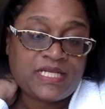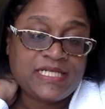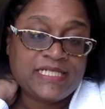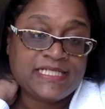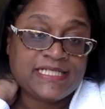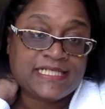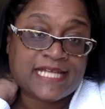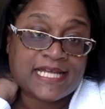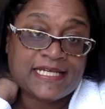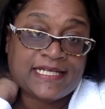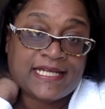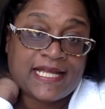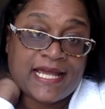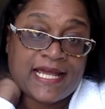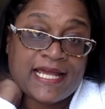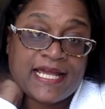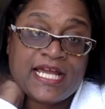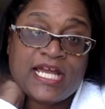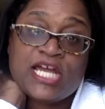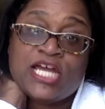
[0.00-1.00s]

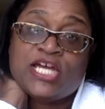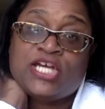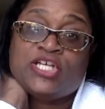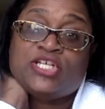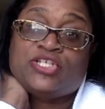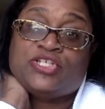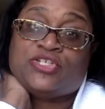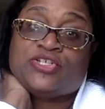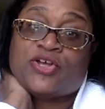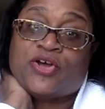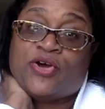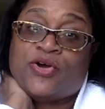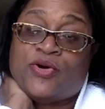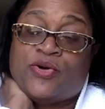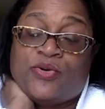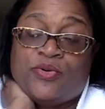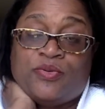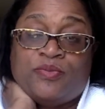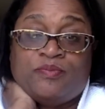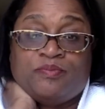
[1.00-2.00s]
Sunday,
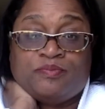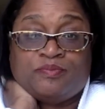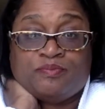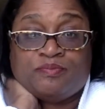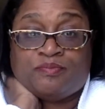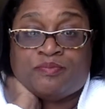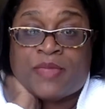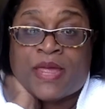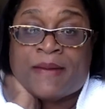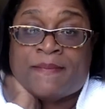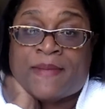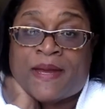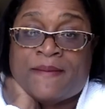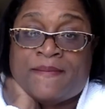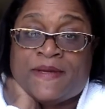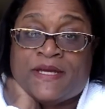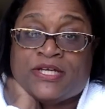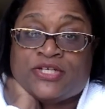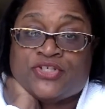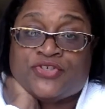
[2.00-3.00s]
so that might
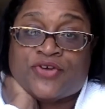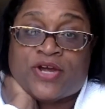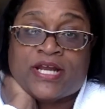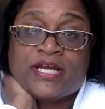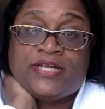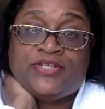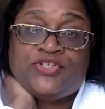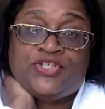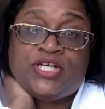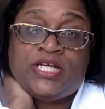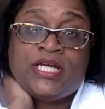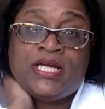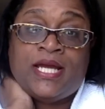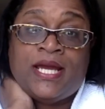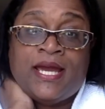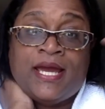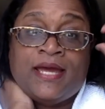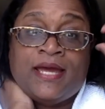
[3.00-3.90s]
be a strategy